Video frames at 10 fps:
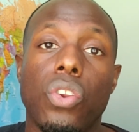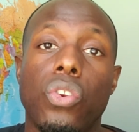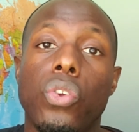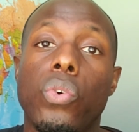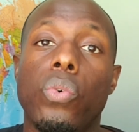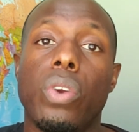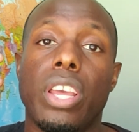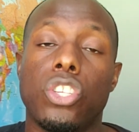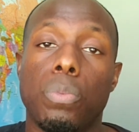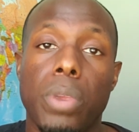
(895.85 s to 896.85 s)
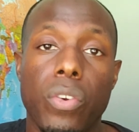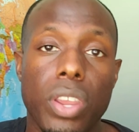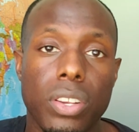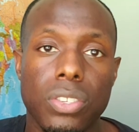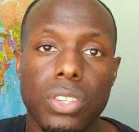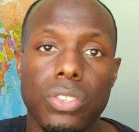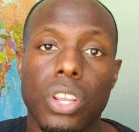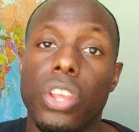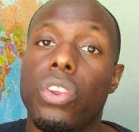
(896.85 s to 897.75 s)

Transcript: new experiences,